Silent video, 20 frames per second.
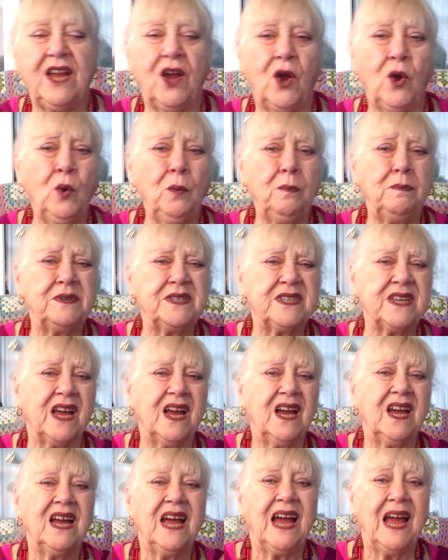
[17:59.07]
hoops,
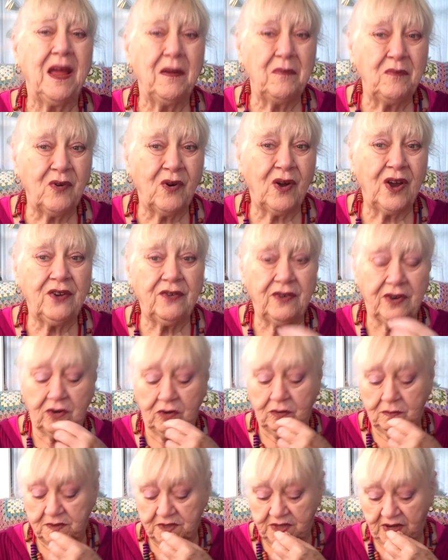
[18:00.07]
embroidery
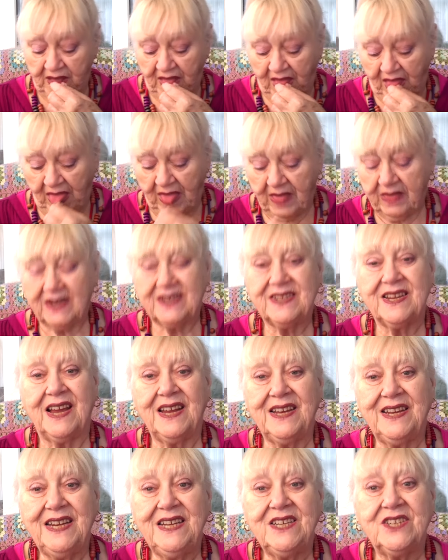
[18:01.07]
hoops that I
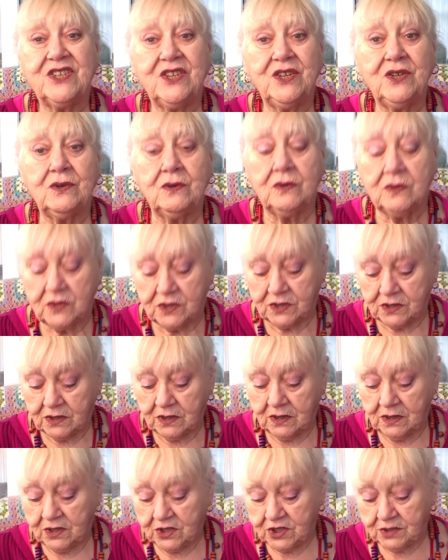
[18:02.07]
need to use
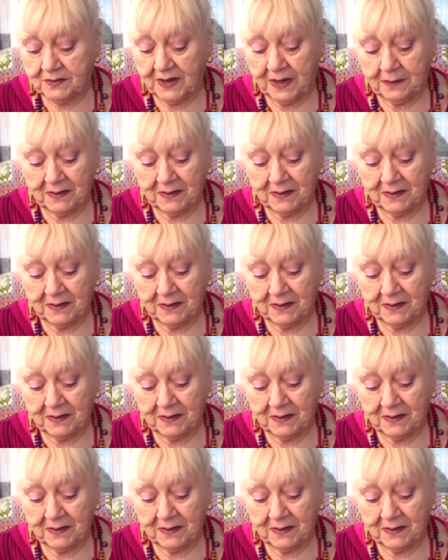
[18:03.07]
to make